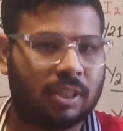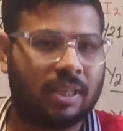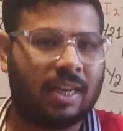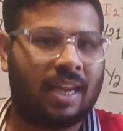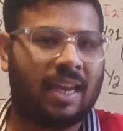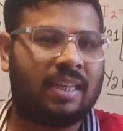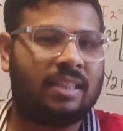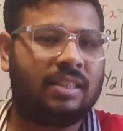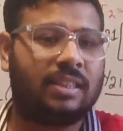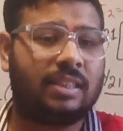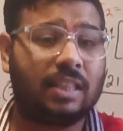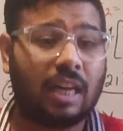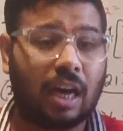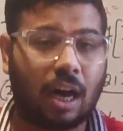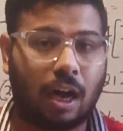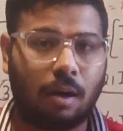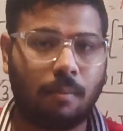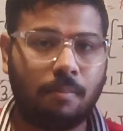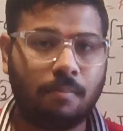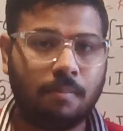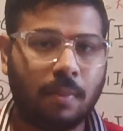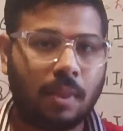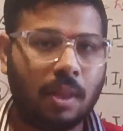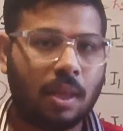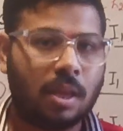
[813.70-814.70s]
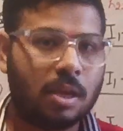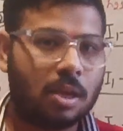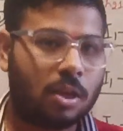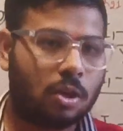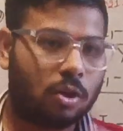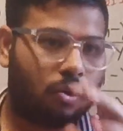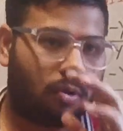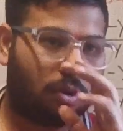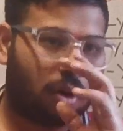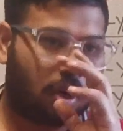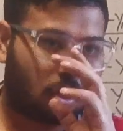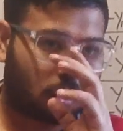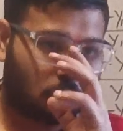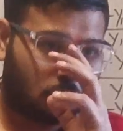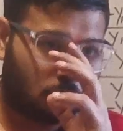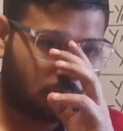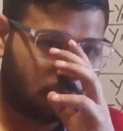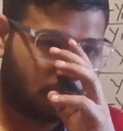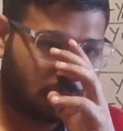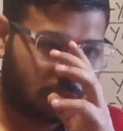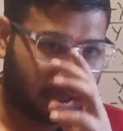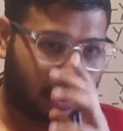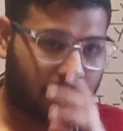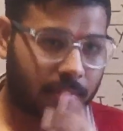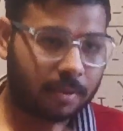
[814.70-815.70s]
in exam you got a
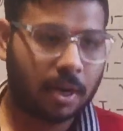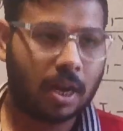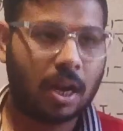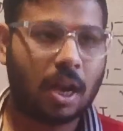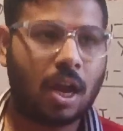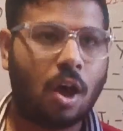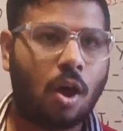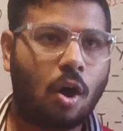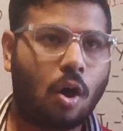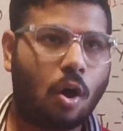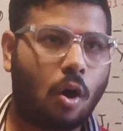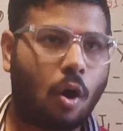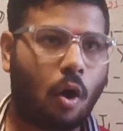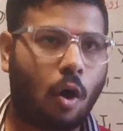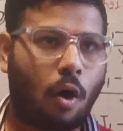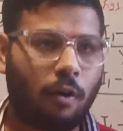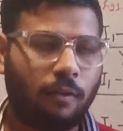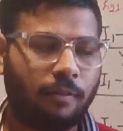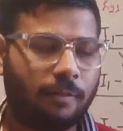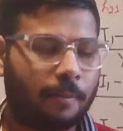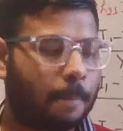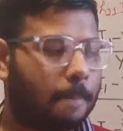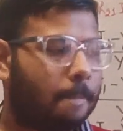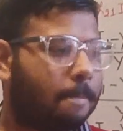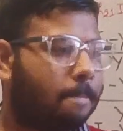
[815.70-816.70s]
question of